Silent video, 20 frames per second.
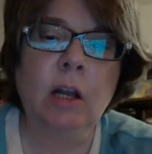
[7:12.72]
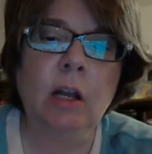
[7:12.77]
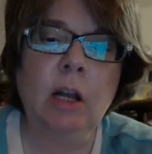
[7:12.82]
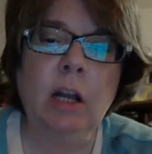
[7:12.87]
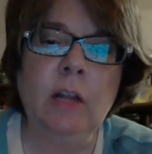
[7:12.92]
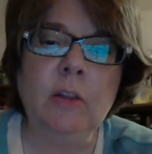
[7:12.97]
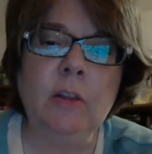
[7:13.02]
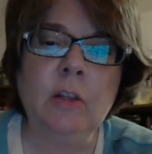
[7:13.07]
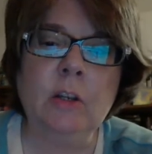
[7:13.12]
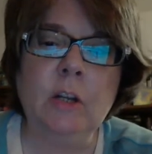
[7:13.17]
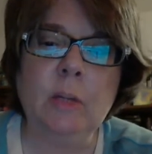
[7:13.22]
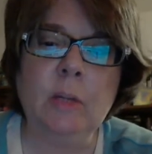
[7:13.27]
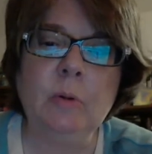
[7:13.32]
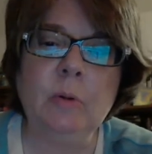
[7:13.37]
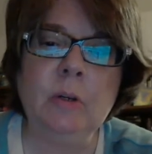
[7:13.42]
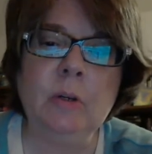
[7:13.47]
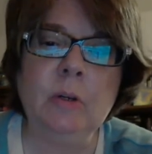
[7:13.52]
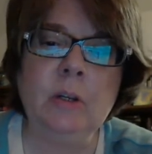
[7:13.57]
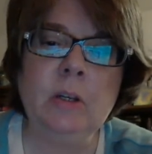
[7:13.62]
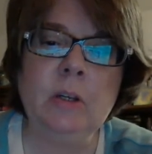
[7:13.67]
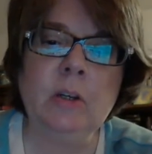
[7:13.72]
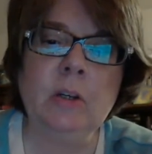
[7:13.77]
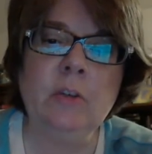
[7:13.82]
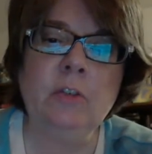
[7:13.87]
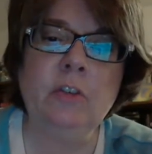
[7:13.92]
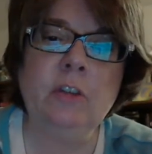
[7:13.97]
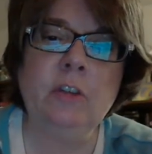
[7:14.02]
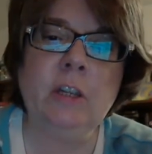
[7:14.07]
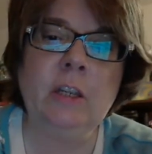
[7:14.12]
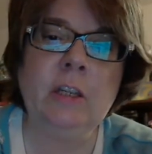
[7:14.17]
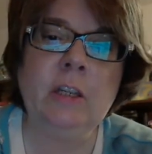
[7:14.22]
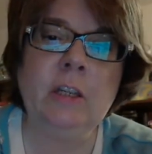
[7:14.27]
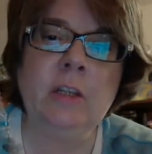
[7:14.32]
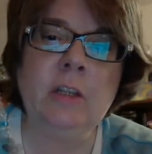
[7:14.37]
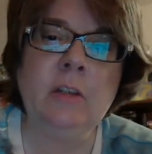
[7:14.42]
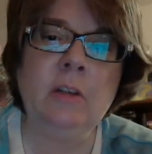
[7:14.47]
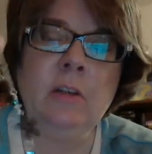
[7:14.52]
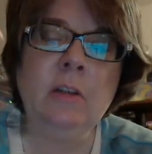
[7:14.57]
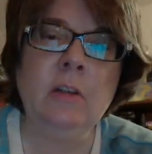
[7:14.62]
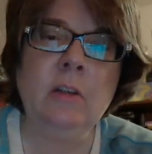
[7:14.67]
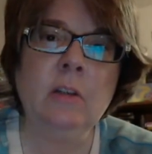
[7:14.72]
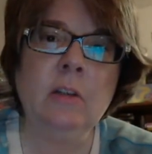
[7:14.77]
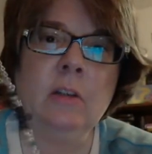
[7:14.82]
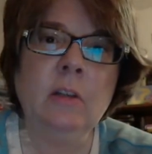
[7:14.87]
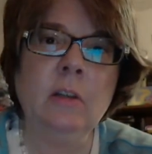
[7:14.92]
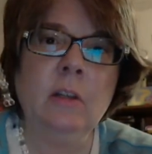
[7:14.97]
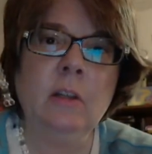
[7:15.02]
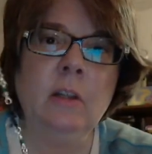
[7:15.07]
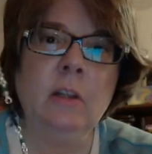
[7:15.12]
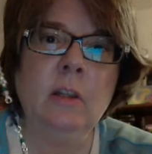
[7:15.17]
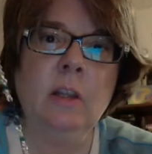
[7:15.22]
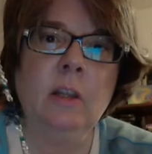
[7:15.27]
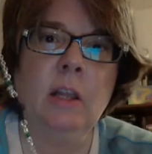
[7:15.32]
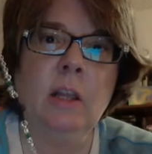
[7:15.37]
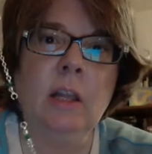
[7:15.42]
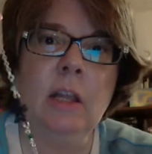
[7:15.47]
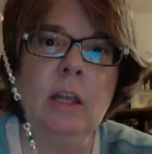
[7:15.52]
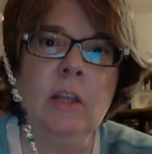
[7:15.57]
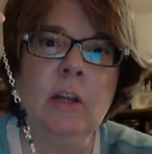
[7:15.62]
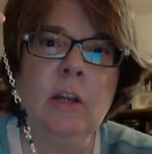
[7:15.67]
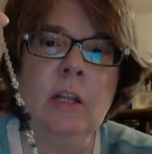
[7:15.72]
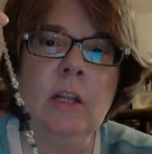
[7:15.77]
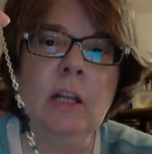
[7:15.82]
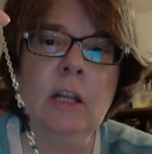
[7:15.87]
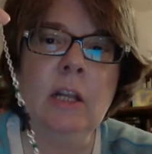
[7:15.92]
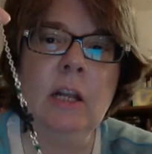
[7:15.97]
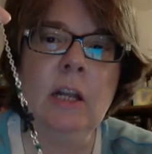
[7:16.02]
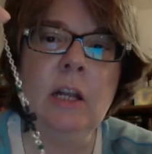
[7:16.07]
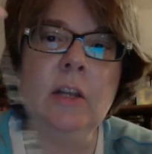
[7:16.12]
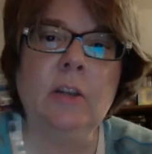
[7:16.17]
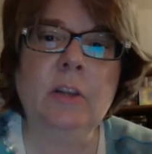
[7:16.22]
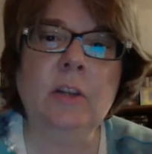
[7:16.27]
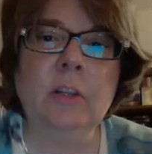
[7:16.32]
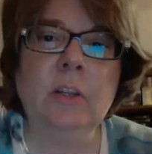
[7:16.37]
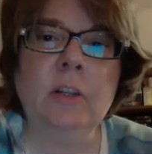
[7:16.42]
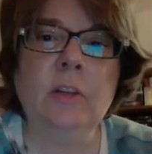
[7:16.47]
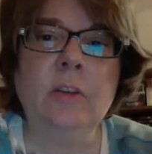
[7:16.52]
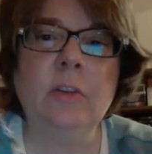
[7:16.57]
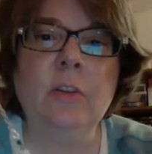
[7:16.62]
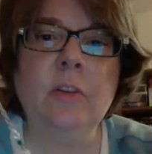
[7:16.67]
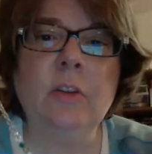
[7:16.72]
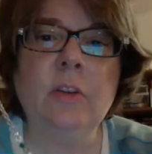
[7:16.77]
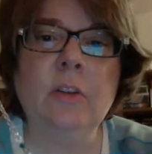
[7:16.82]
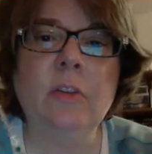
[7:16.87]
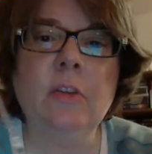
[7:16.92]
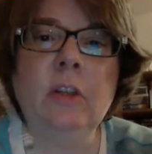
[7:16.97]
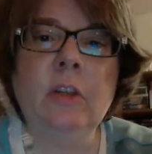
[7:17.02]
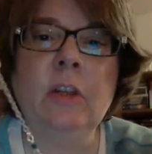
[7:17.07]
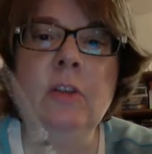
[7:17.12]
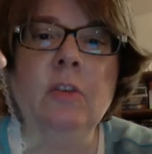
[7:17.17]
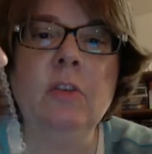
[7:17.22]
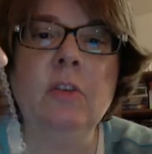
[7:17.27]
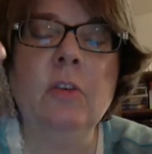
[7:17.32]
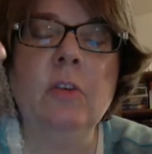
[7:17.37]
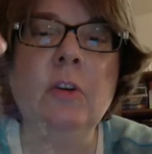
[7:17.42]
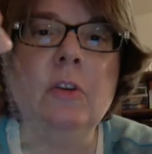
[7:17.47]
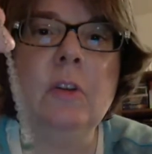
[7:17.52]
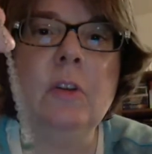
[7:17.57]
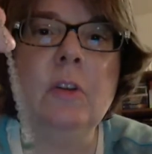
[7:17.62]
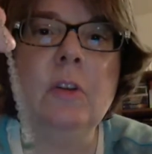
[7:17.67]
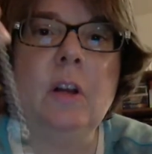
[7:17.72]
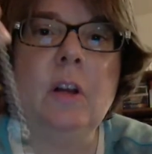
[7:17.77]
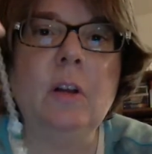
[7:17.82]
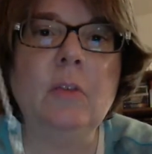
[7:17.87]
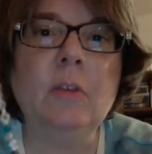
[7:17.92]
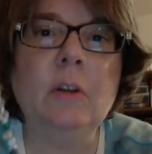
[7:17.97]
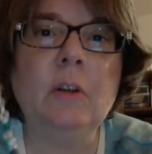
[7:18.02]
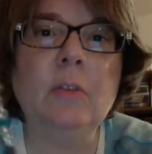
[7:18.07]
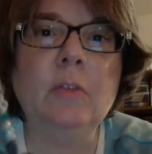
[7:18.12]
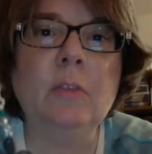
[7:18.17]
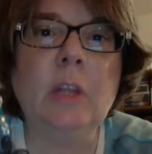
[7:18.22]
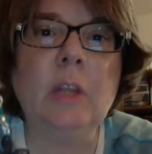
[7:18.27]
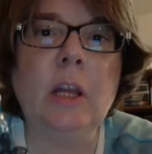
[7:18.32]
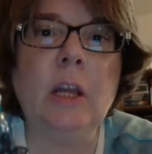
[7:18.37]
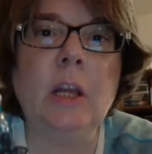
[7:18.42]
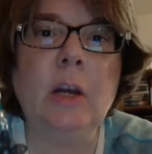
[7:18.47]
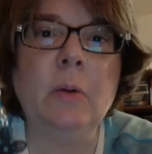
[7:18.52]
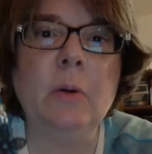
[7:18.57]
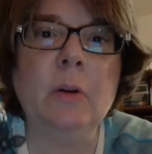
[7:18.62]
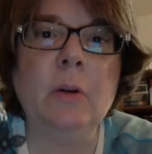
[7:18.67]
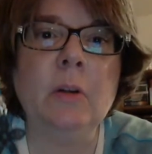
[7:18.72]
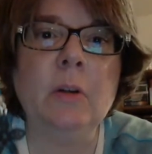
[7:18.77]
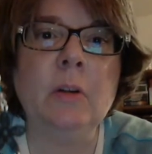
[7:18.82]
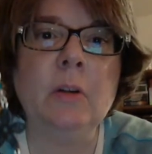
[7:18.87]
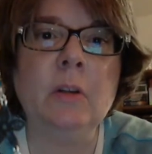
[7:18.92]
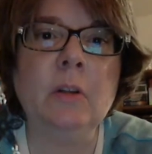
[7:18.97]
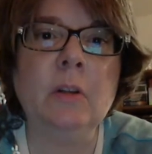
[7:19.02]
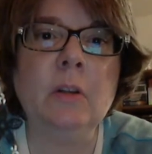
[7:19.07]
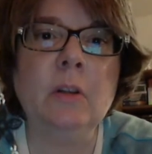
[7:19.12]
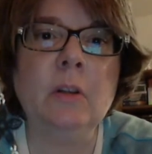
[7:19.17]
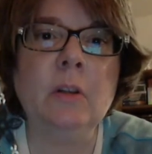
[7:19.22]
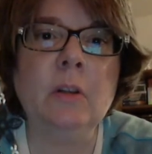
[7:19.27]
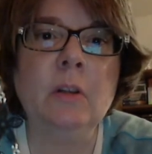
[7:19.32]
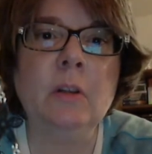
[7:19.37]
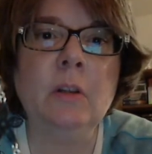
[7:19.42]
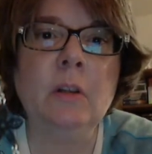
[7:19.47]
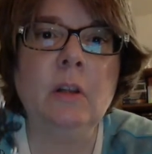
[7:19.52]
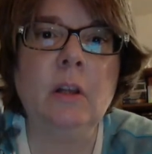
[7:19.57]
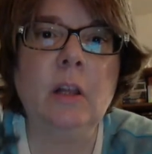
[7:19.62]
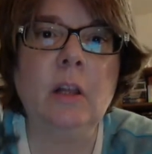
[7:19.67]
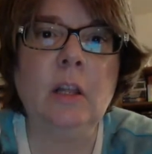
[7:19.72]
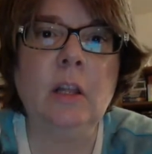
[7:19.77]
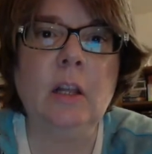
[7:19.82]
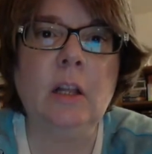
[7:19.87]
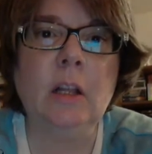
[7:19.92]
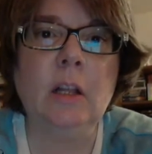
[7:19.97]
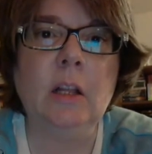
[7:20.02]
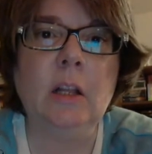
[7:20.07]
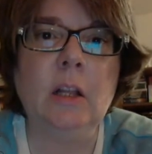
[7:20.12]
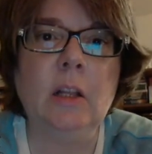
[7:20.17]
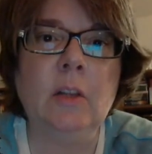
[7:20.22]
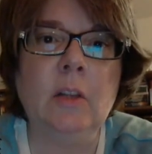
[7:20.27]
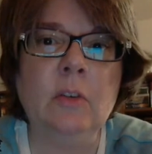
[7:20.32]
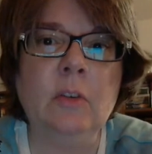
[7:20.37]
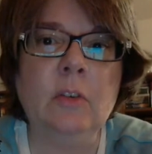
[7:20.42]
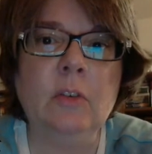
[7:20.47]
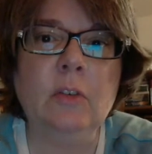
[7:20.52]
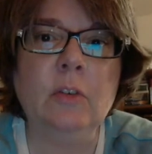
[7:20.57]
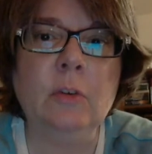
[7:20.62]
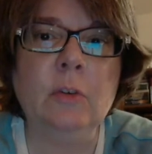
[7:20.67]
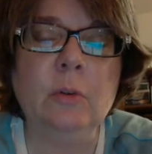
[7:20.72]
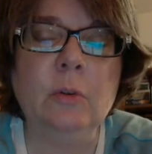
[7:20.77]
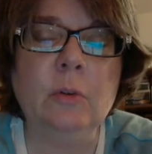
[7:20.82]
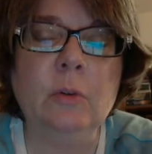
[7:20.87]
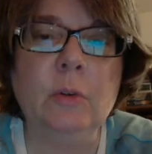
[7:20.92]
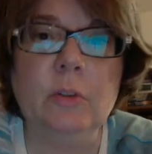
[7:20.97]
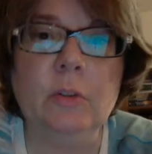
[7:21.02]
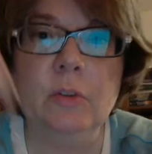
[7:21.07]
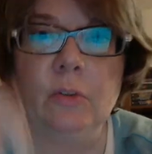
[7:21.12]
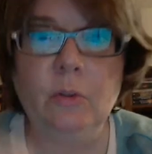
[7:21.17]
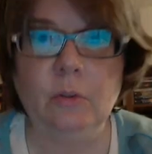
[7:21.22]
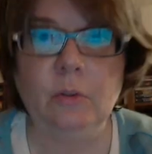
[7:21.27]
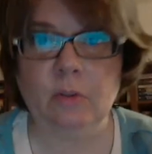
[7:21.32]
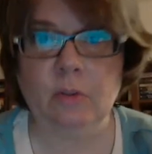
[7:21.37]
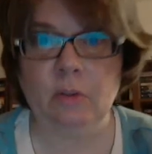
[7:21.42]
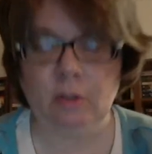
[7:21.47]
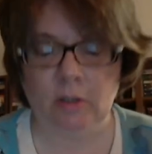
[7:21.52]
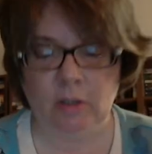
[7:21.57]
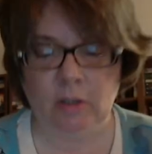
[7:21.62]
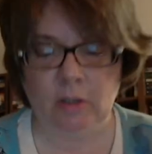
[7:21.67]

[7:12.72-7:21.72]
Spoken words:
And then I put it on a chain, and I added this insert of a flower and 2 crystals.